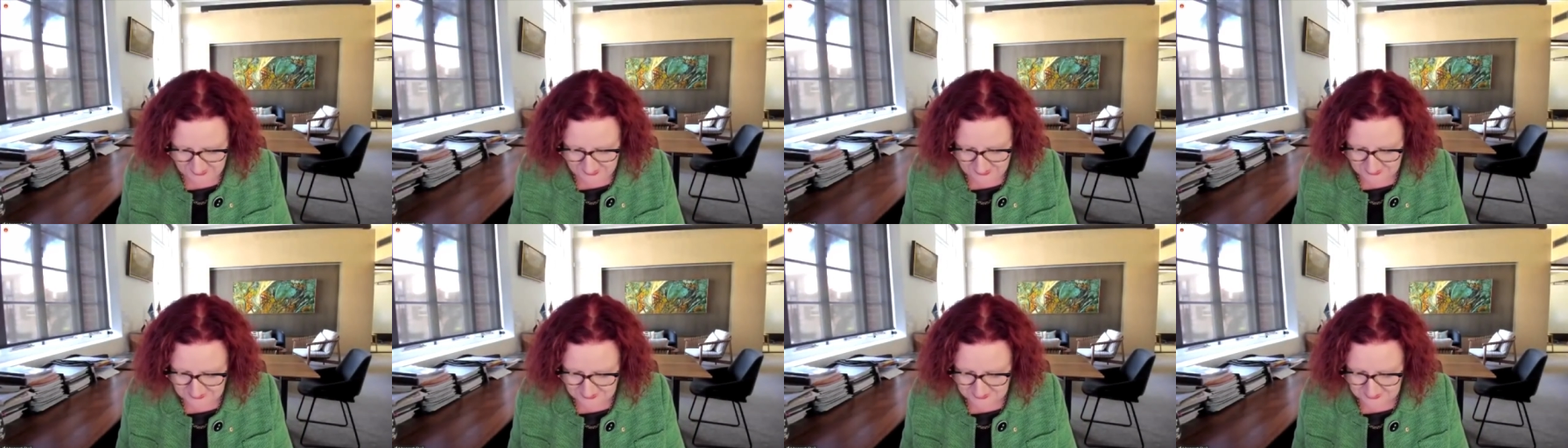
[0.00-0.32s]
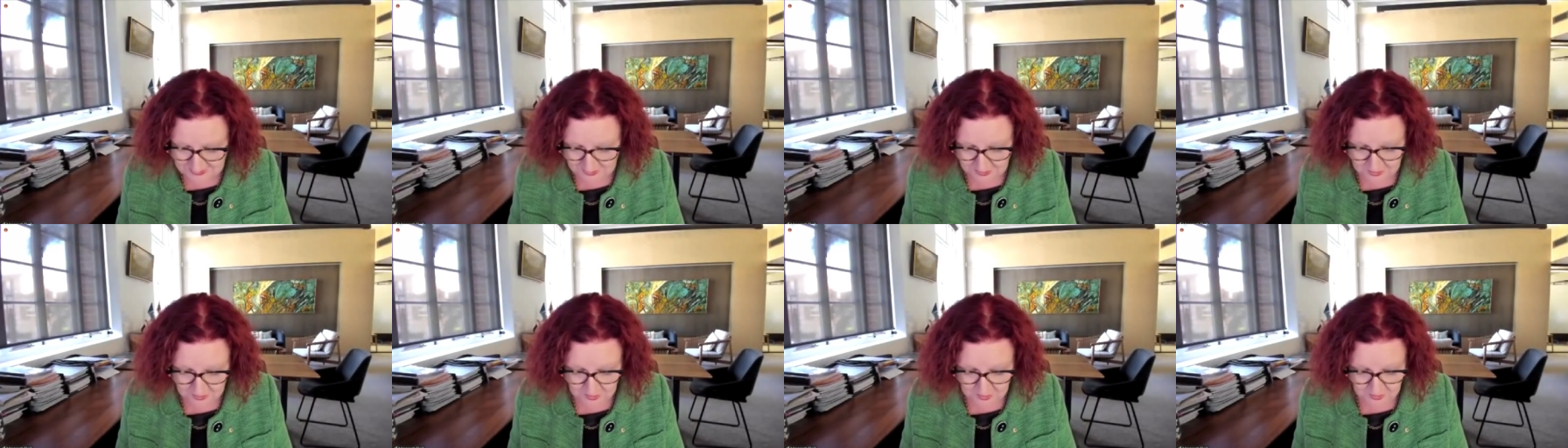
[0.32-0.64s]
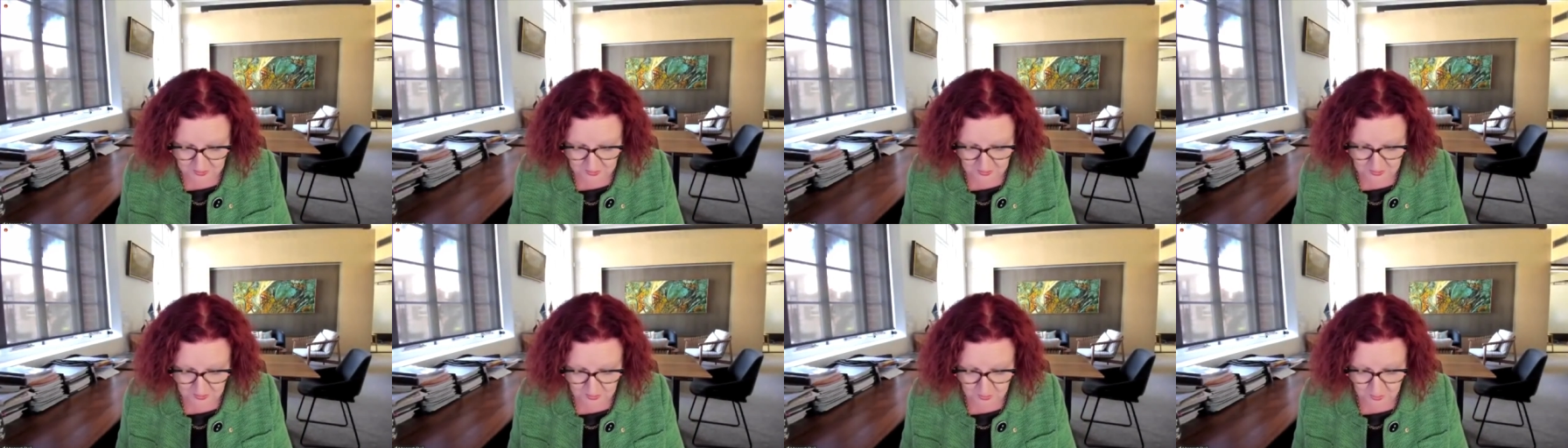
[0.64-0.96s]

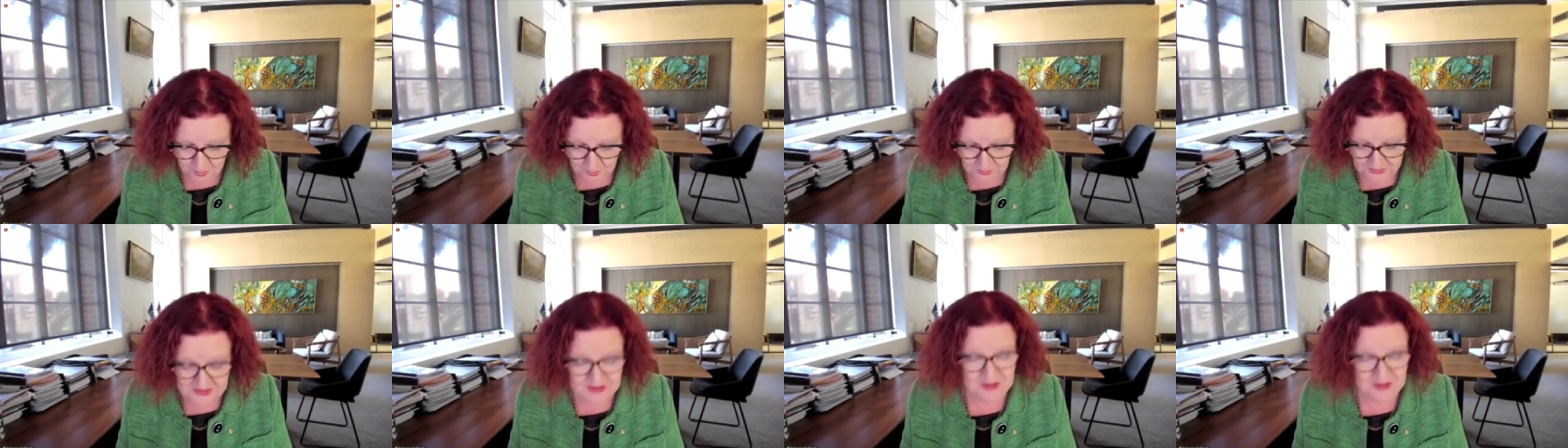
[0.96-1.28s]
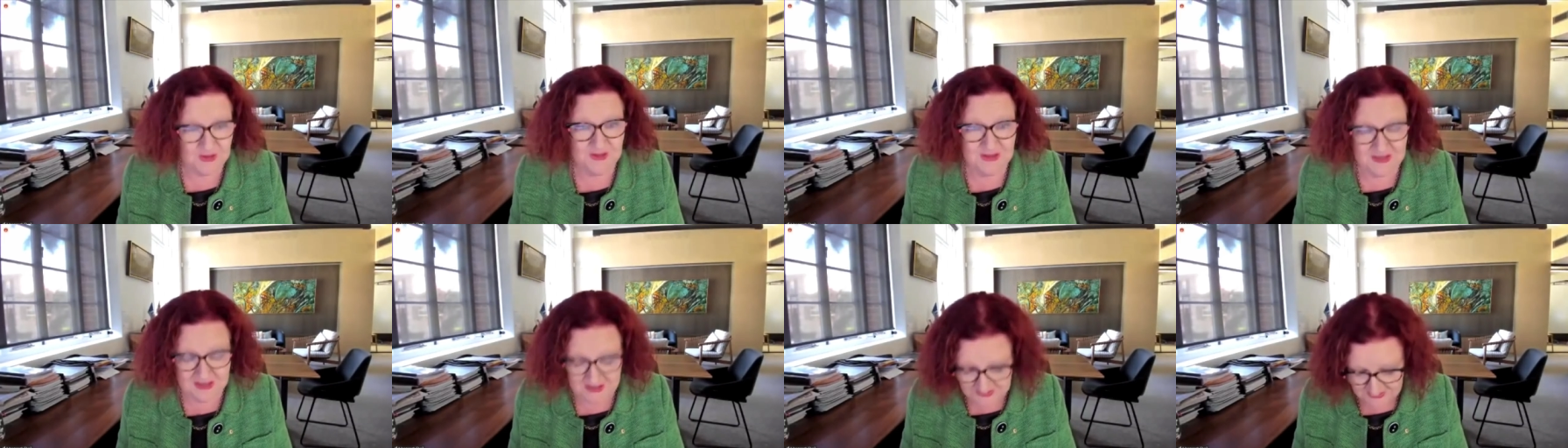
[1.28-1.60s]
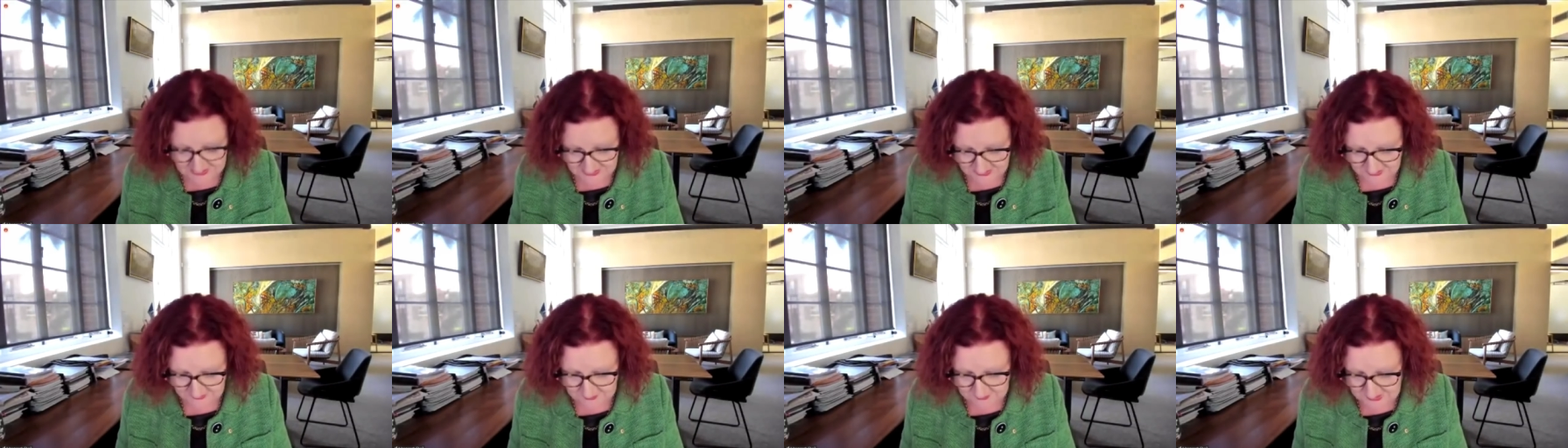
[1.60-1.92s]
So we do need
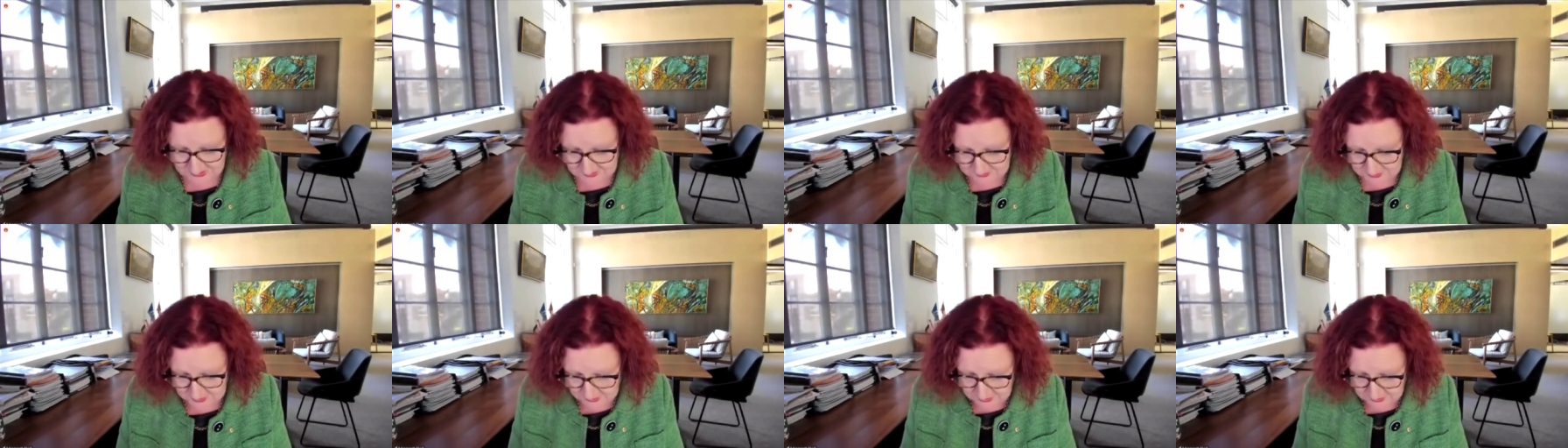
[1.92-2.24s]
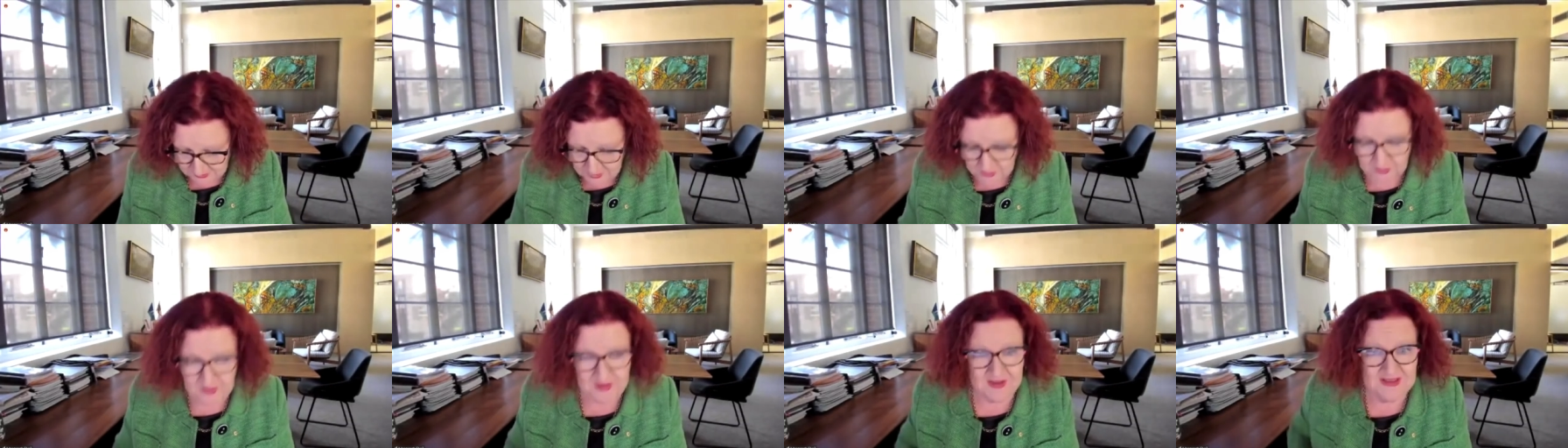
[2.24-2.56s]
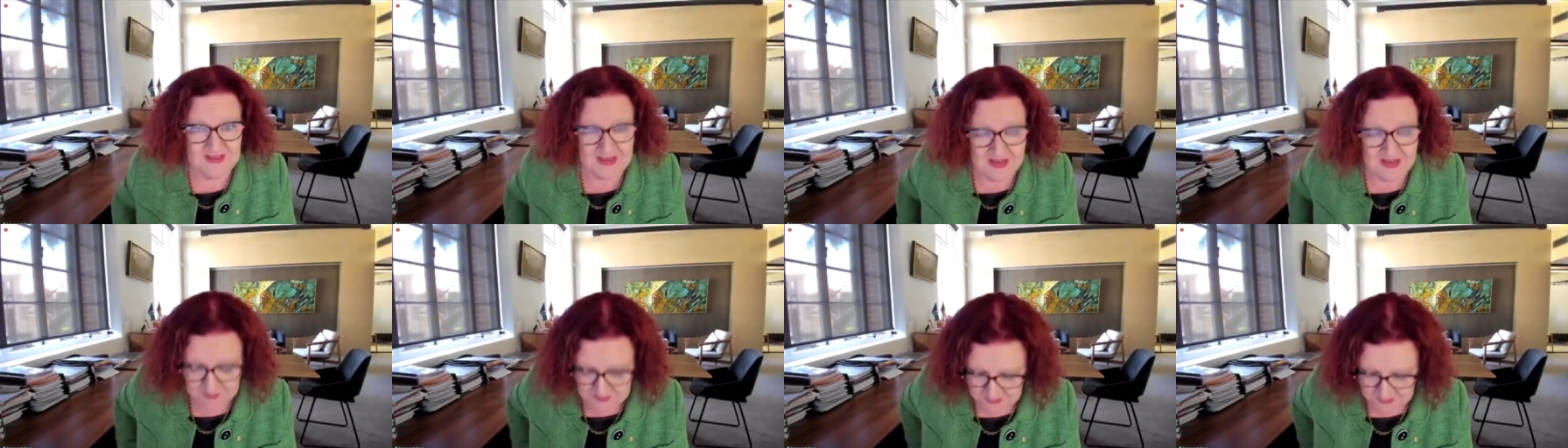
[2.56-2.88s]
young people who are
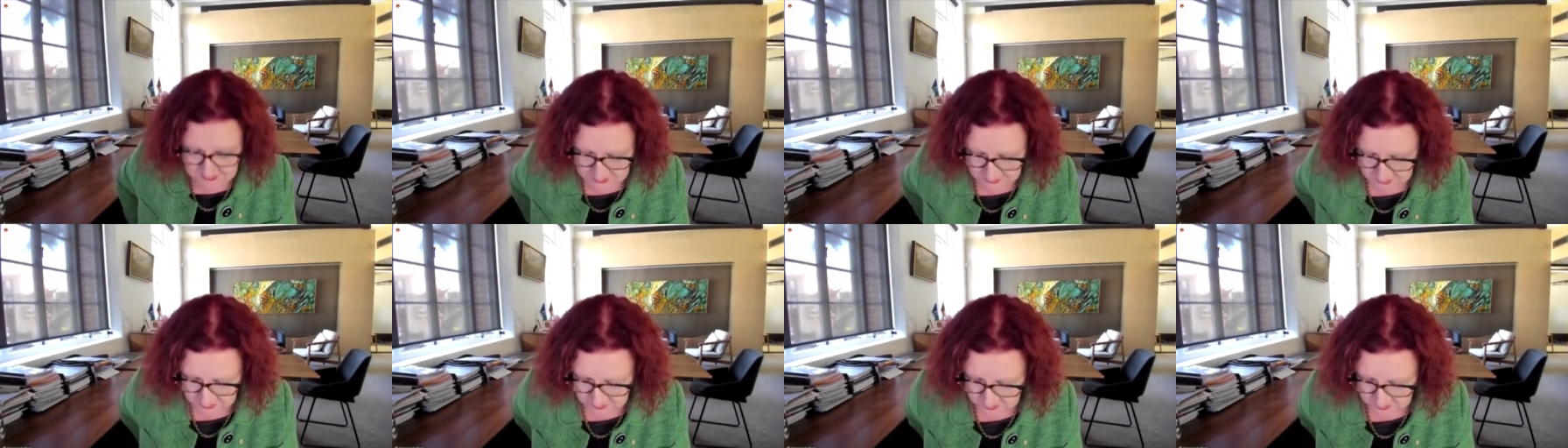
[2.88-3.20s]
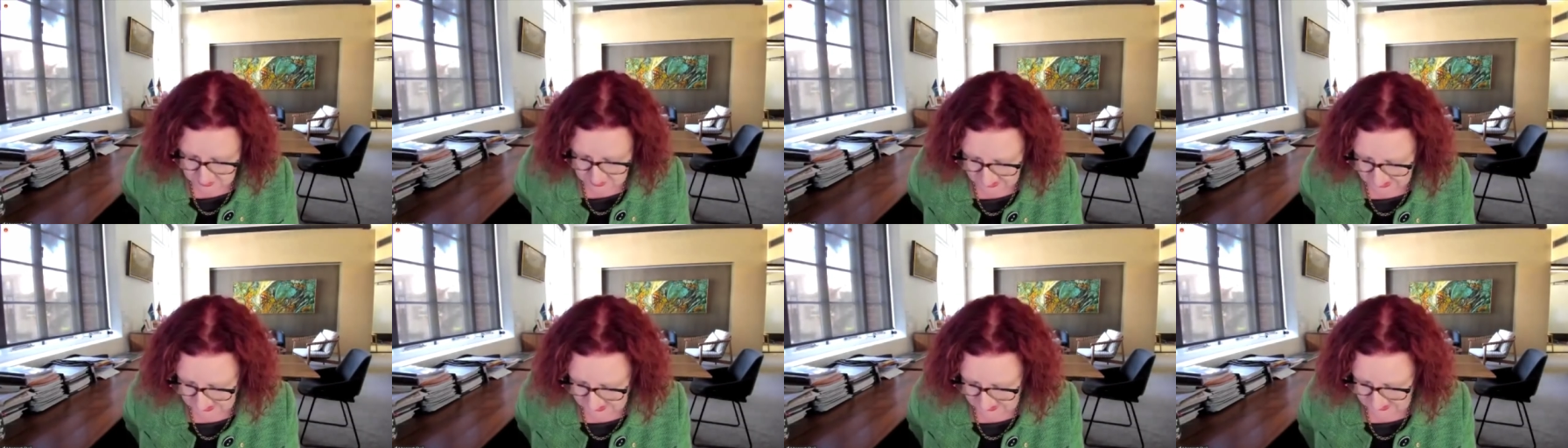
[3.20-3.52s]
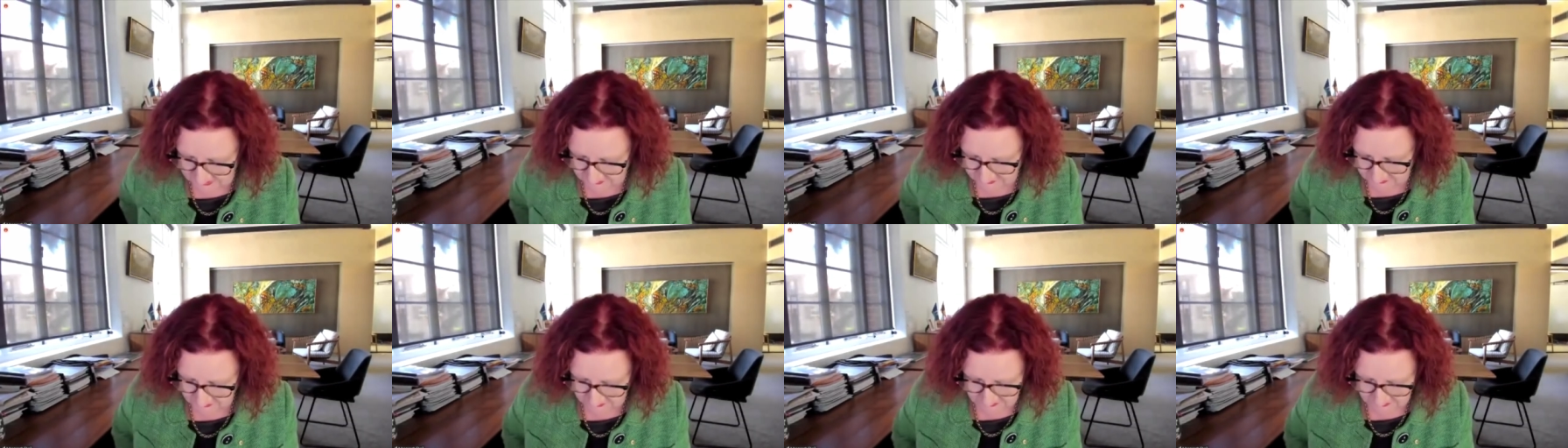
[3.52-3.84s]
adaptable,
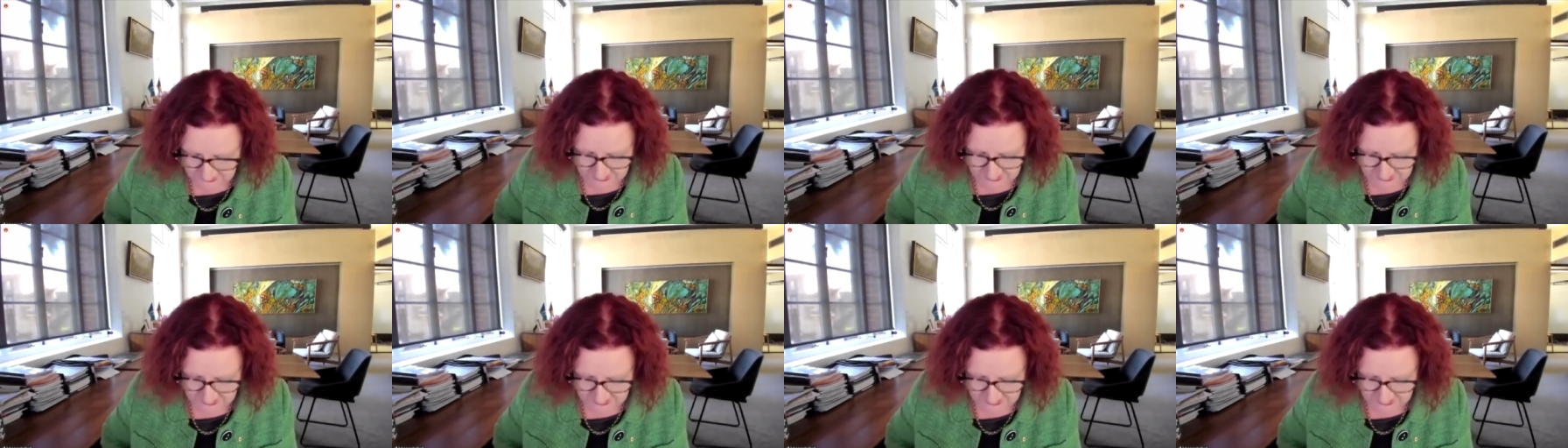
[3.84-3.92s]
creative,